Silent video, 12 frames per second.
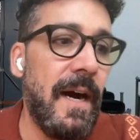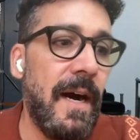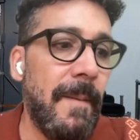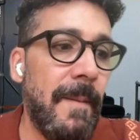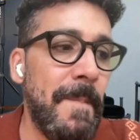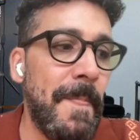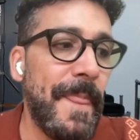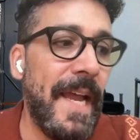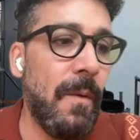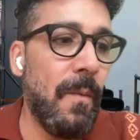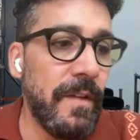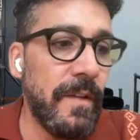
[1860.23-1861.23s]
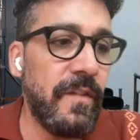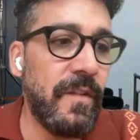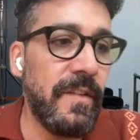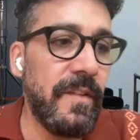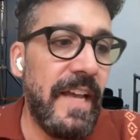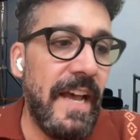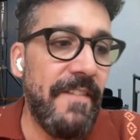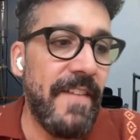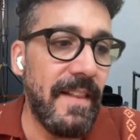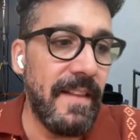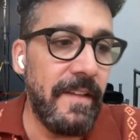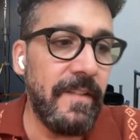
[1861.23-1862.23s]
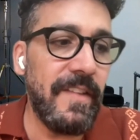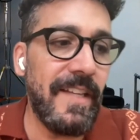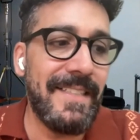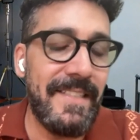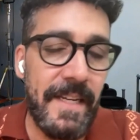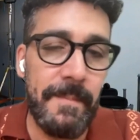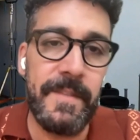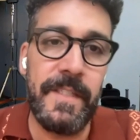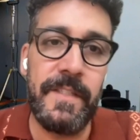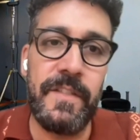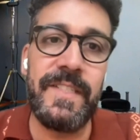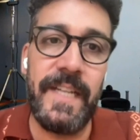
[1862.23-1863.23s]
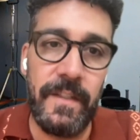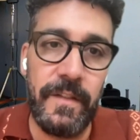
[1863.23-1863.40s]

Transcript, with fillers: Um, I want students that have at least attempted to